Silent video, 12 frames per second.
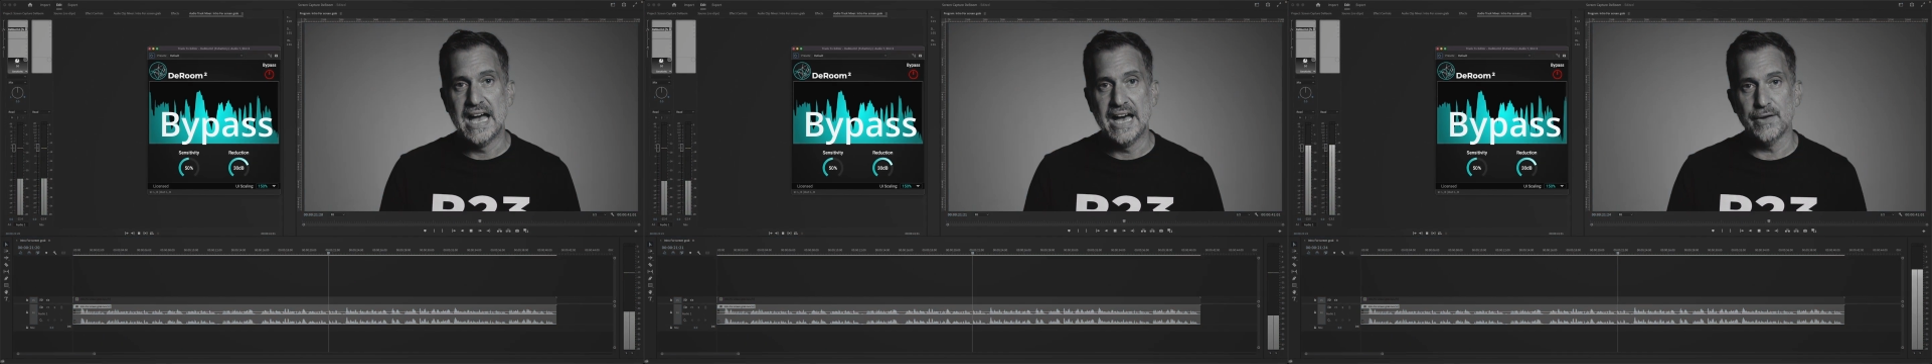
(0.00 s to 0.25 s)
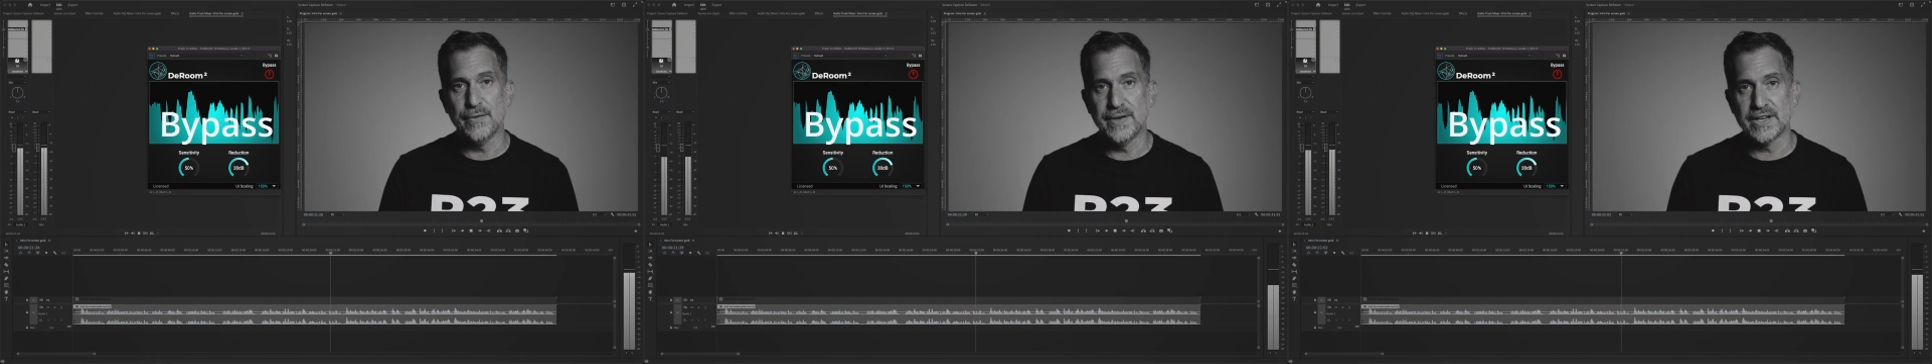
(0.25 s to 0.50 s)

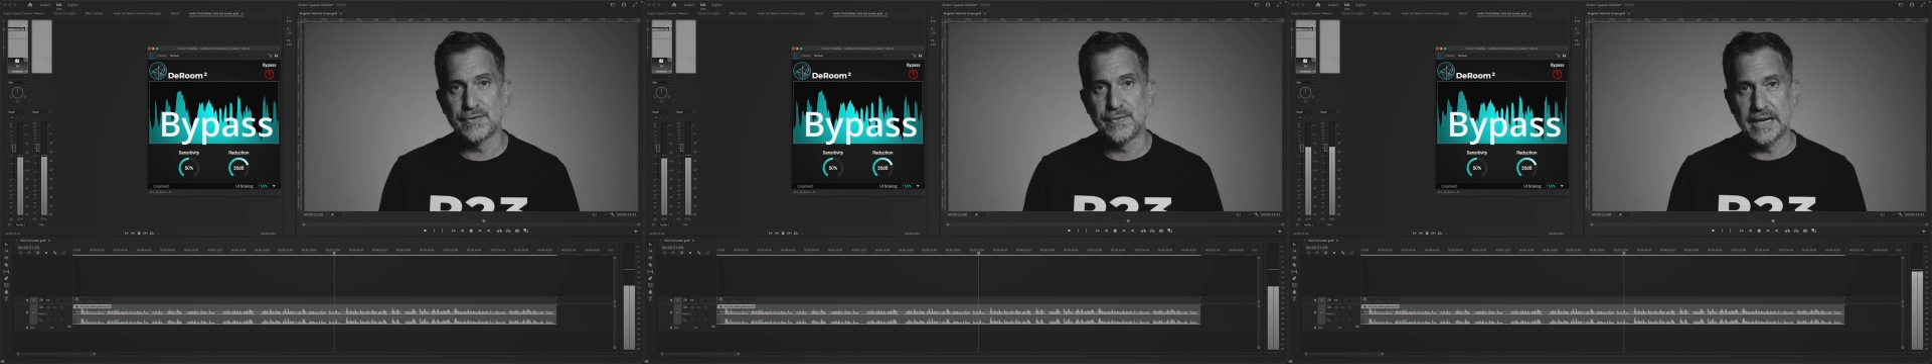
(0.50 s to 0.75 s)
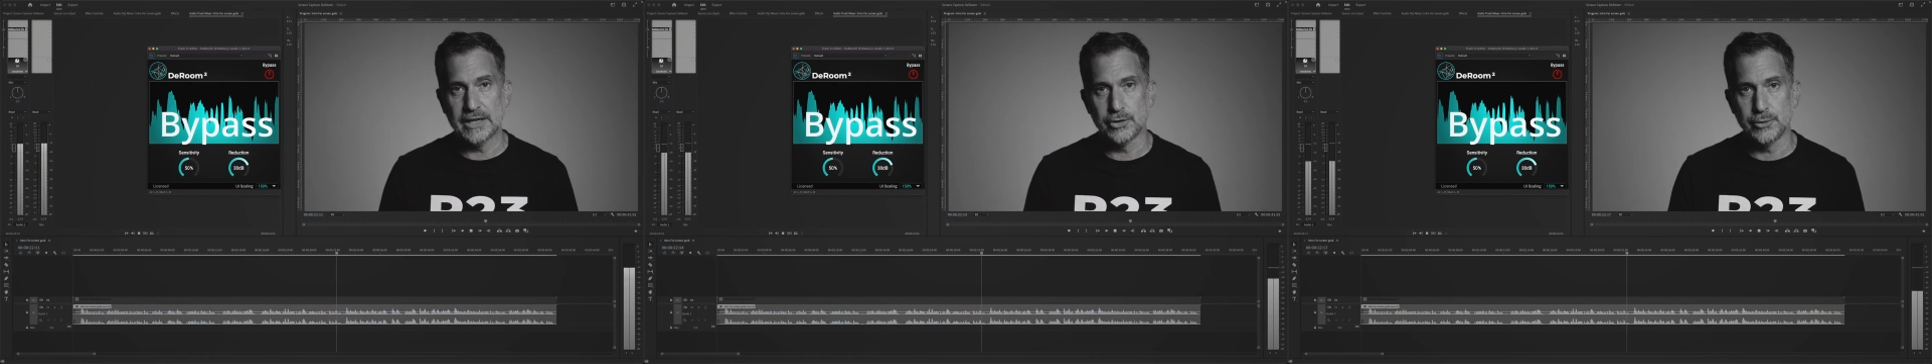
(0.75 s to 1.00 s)
at F X
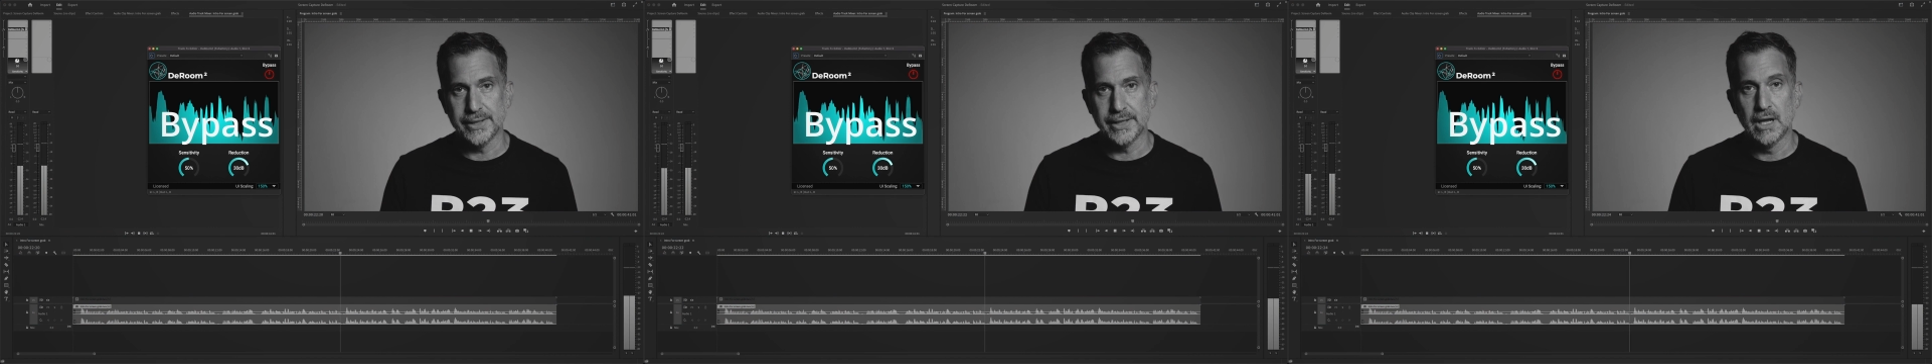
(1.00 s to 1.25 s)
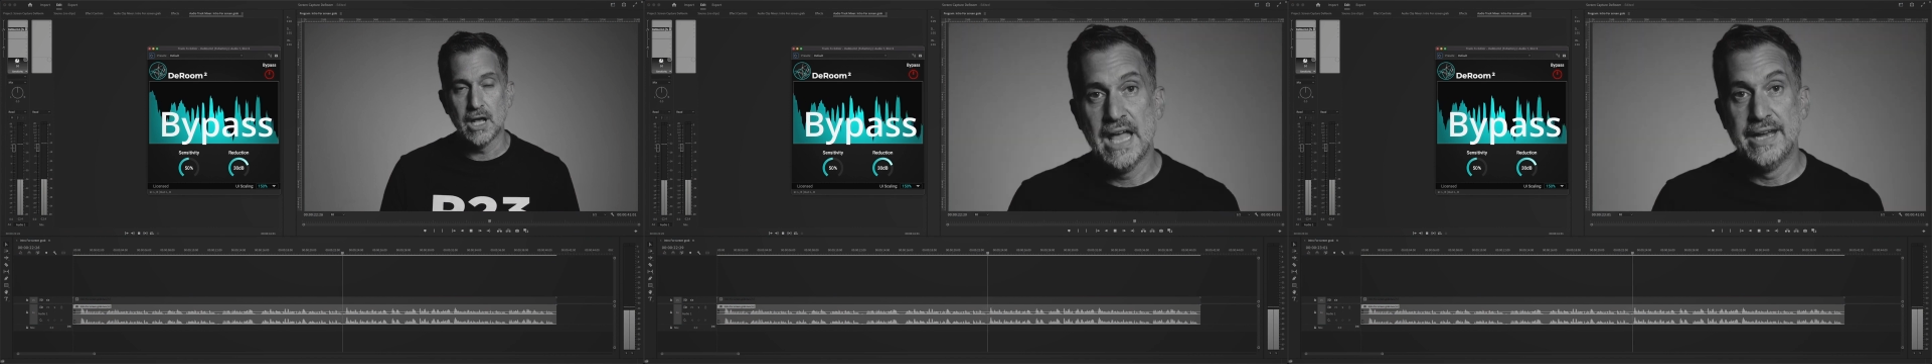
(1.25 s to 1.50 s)
Factory.
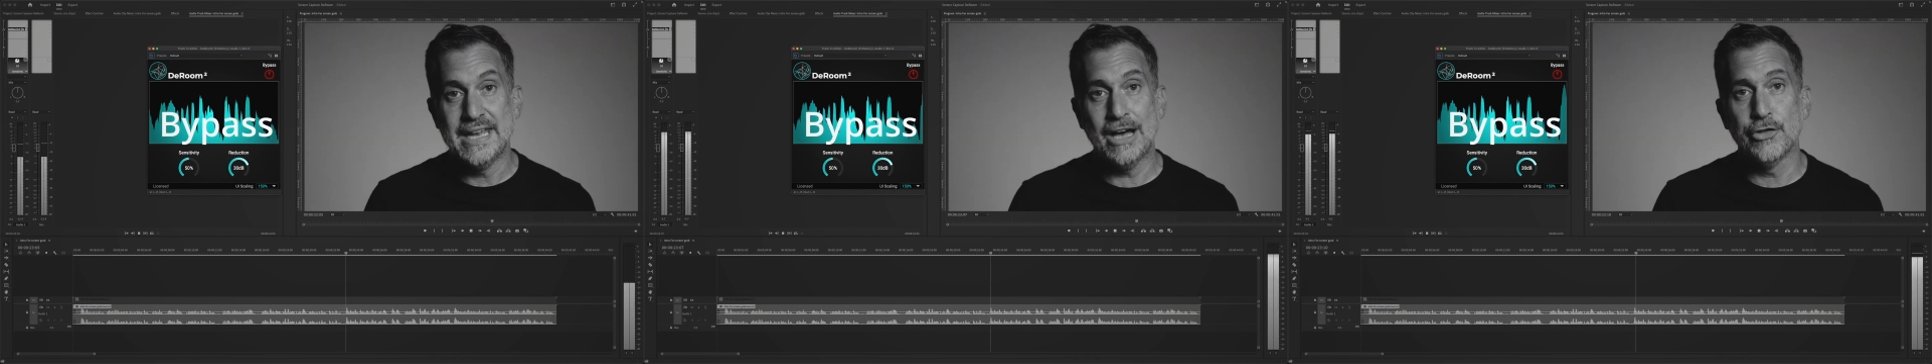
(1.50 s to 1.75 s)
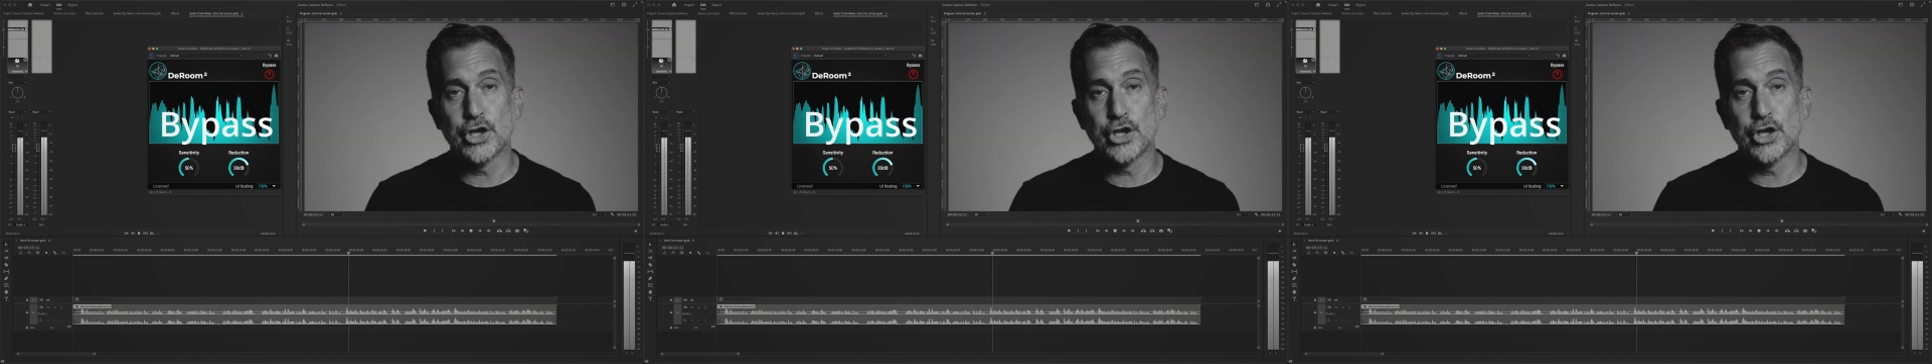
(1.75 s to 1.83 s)
Now,